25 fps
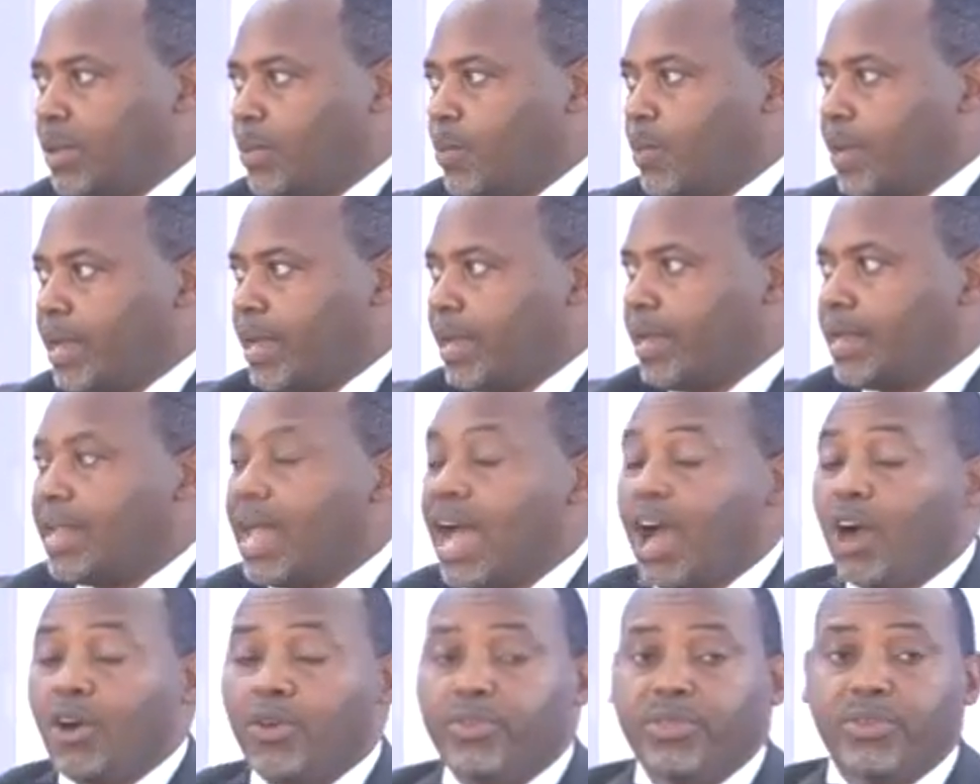we are
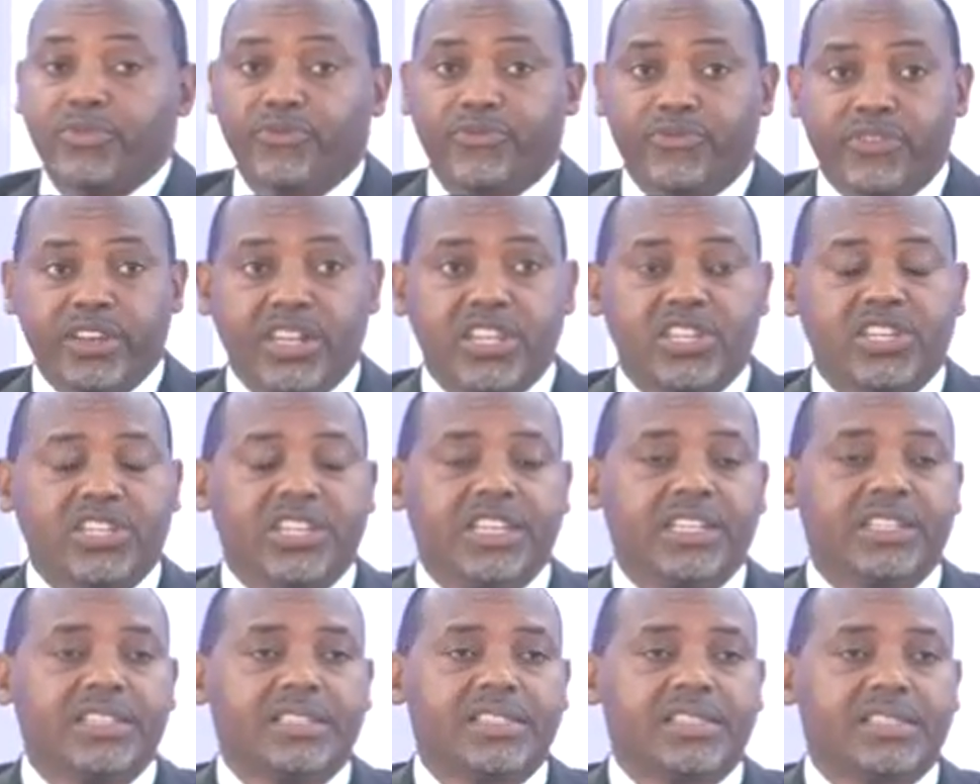now on the
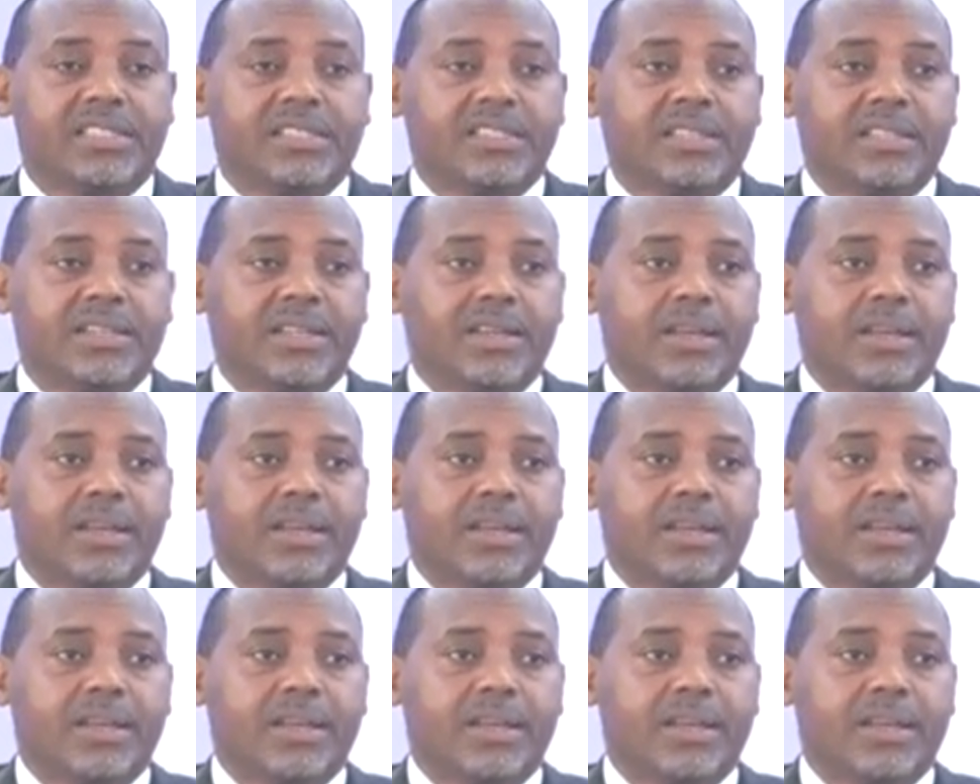finishings.